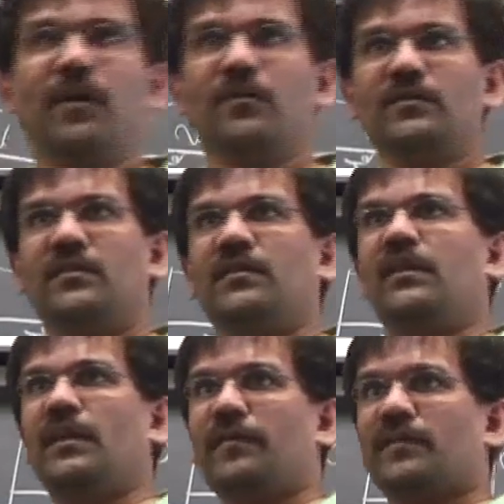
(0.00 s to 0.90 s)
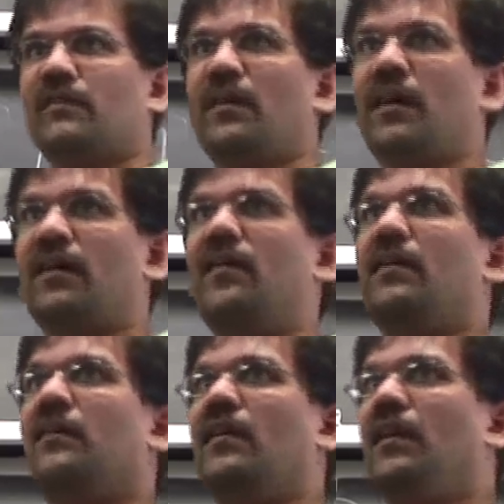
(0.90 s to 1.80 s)
bounds. If it's not,
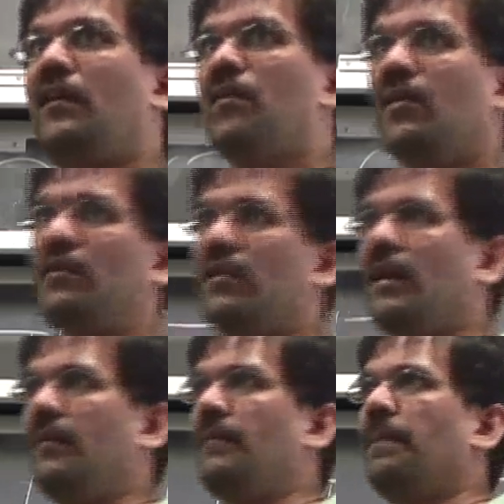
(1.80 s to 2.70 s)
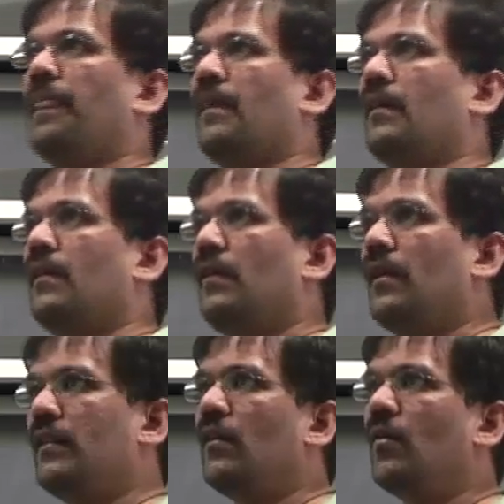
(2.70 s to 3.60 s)
it'll do a trap,
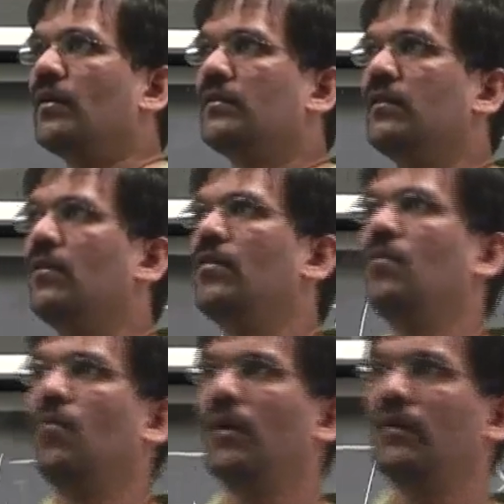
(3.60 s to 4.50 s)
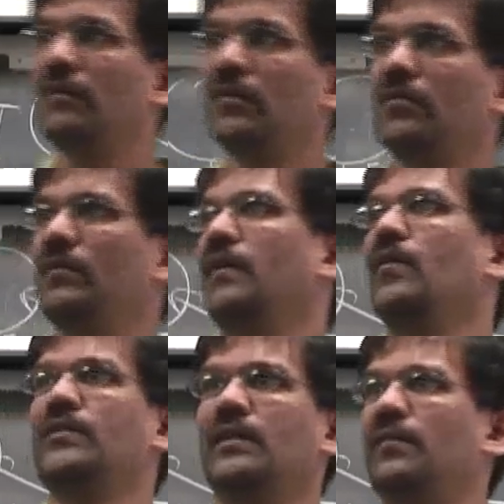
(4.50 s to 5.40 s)
let the OS know what to do.
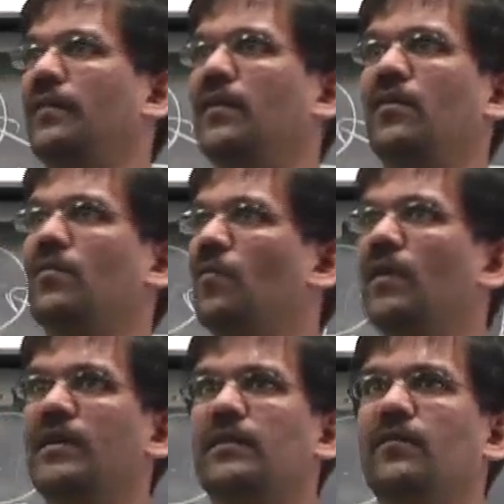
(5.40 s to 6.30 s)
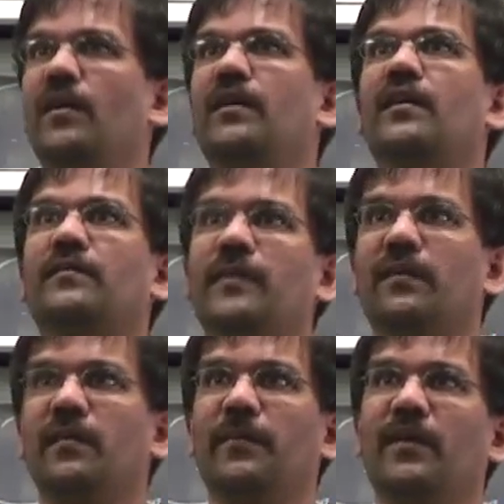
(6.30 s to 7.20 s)
The OS can figure out what it does
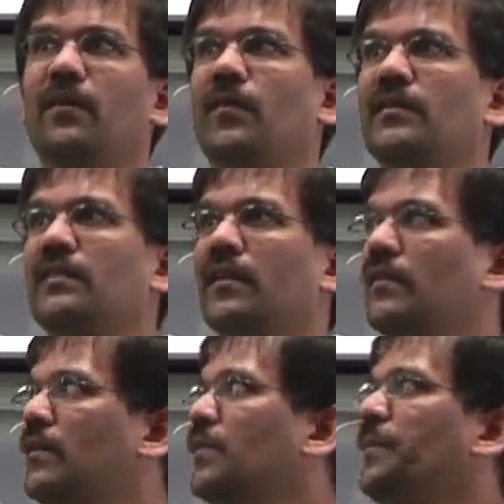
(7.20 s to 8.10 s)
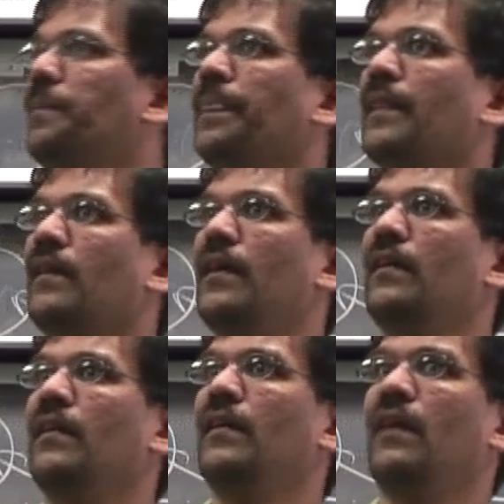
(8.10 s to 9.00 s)
depending on what it's trying to do,
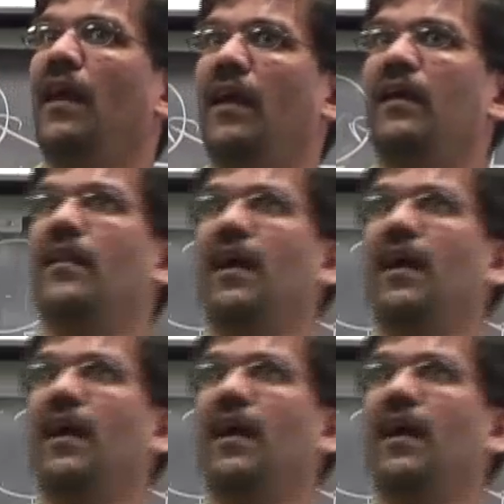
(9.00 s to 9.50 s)
right? And